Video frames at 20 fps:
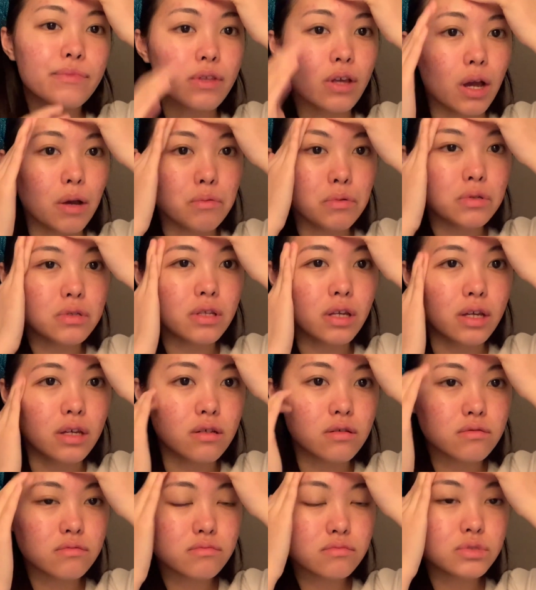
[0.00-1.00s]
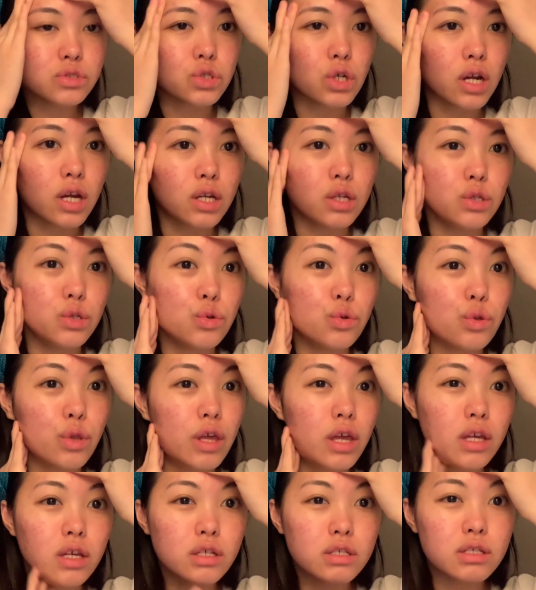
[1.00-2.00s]
I'm just like trying new
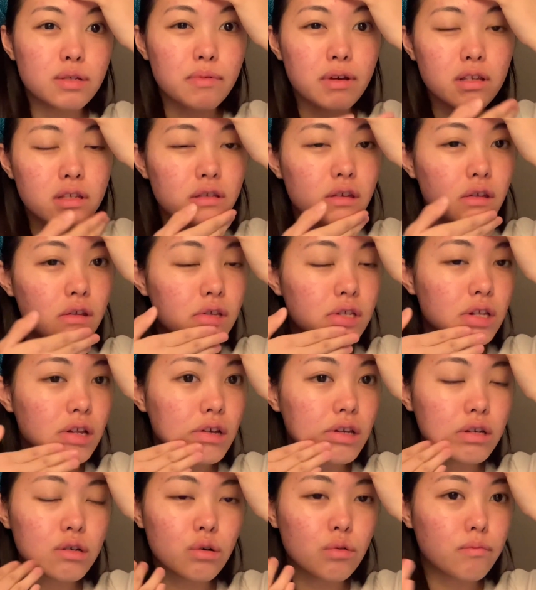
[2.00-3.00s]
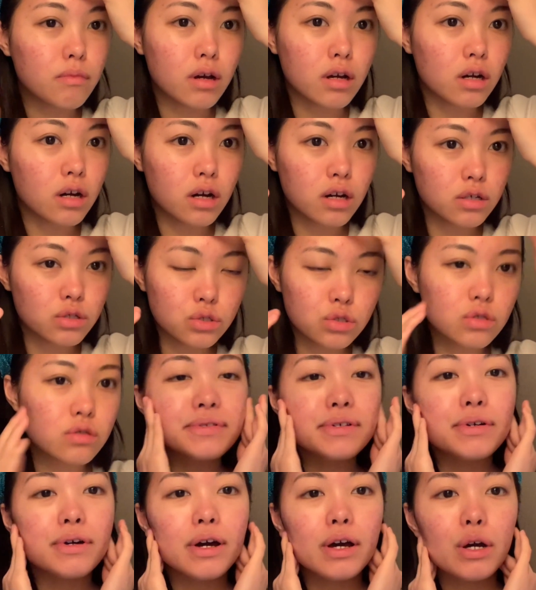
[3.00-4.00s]
things and my skin's like, oh my gosh.
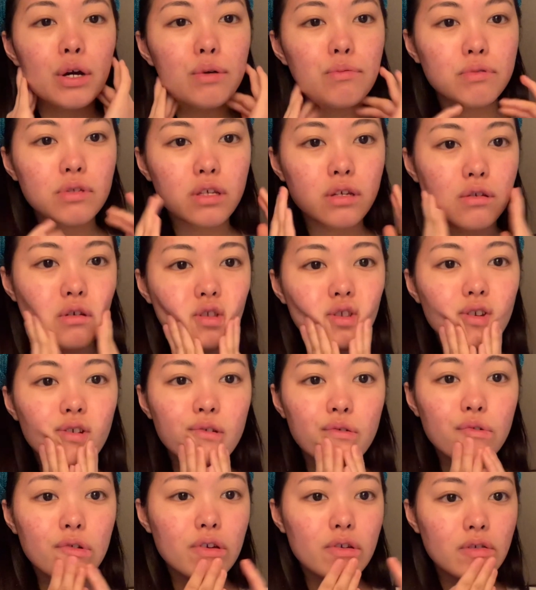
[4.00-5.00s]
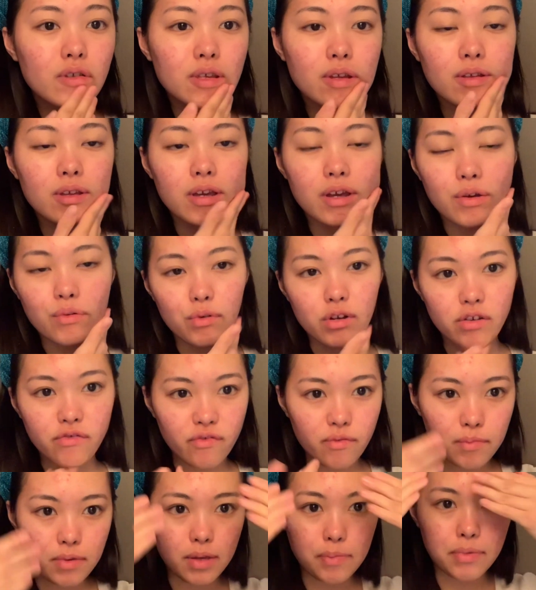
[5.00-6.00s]
So I hope the Korean skincare works
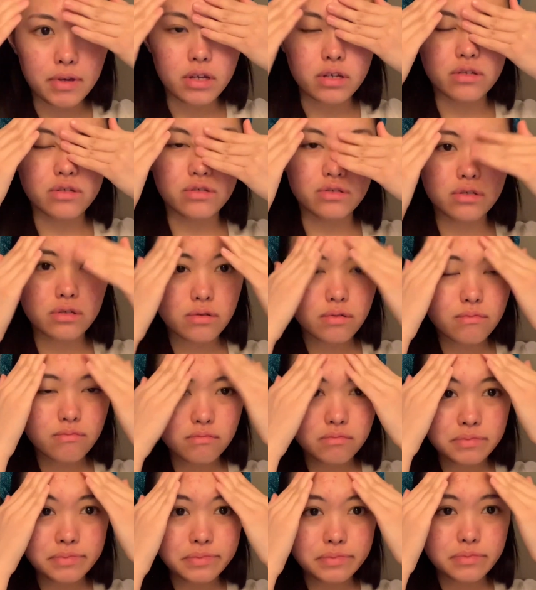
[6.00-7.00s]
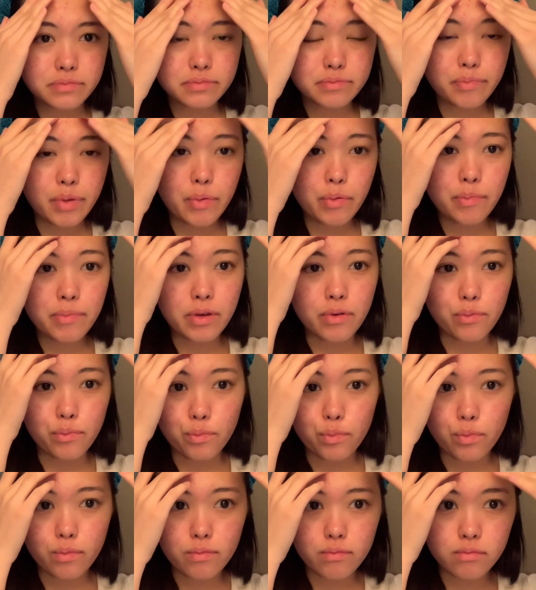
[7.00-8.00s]
for me because people be
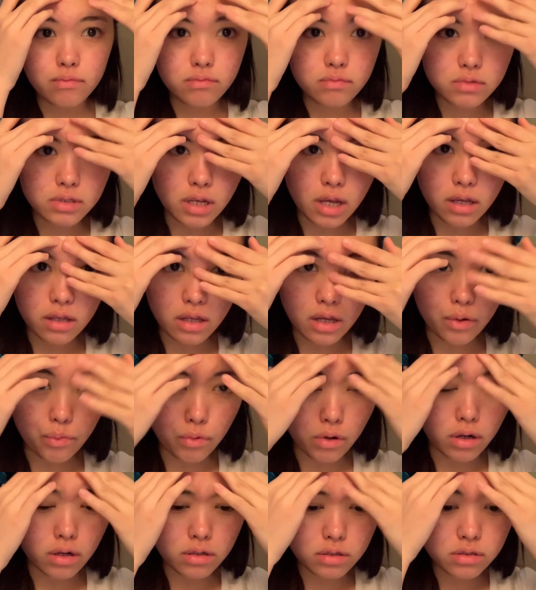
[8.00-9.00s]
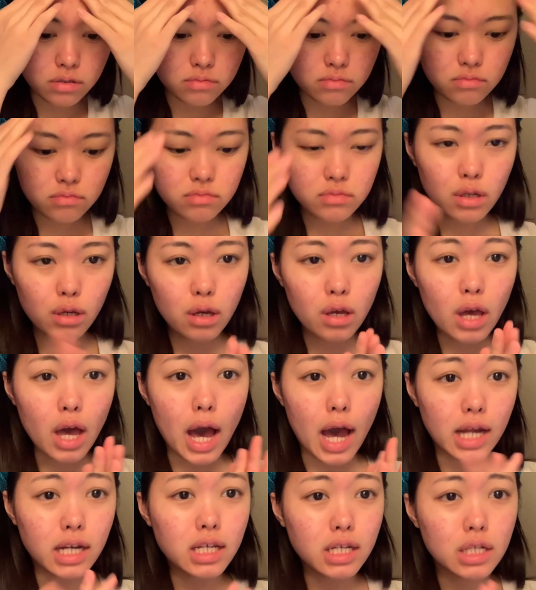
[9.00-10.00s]
saying that it works.
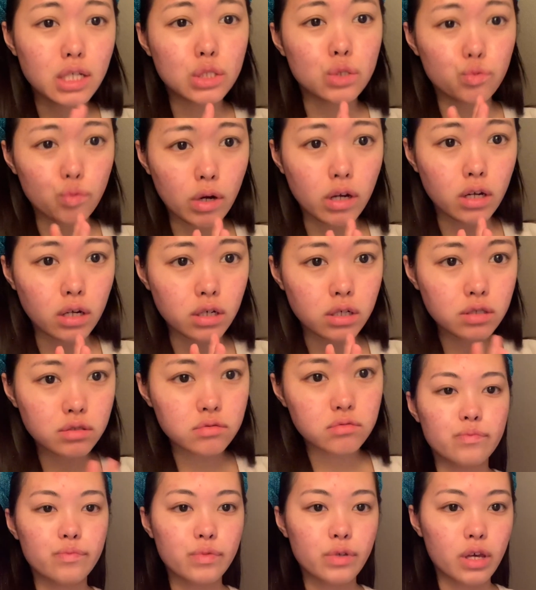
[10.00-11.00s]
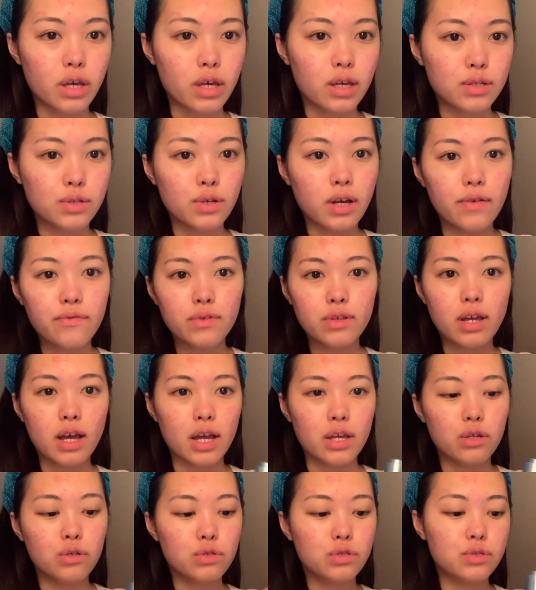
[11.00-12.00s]
I needed to work. Okay, so after that I
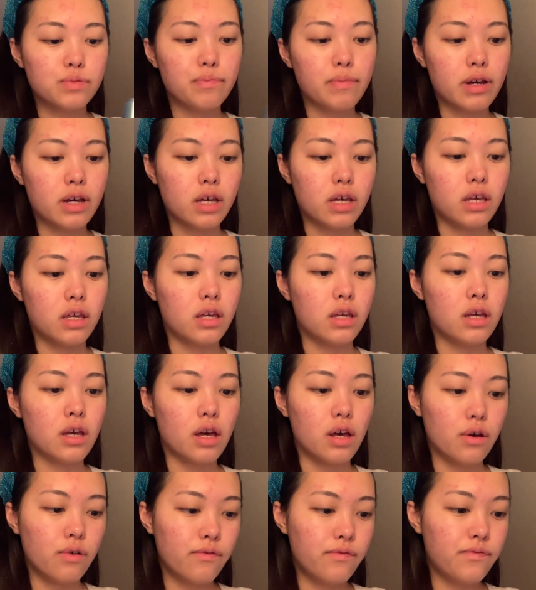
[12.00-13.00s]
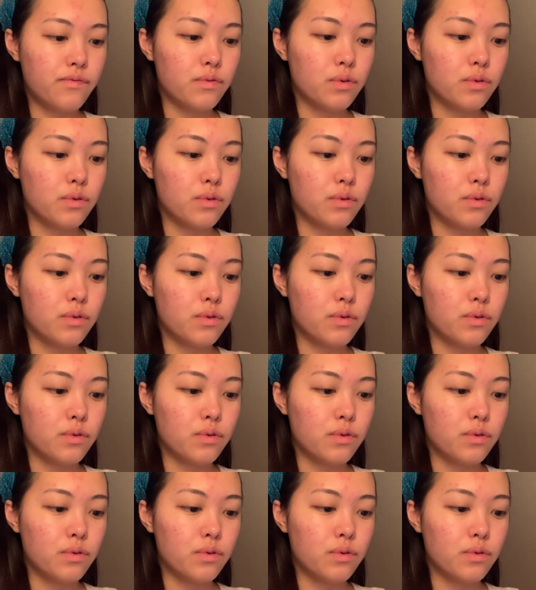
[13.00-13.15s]
used my e.l.f.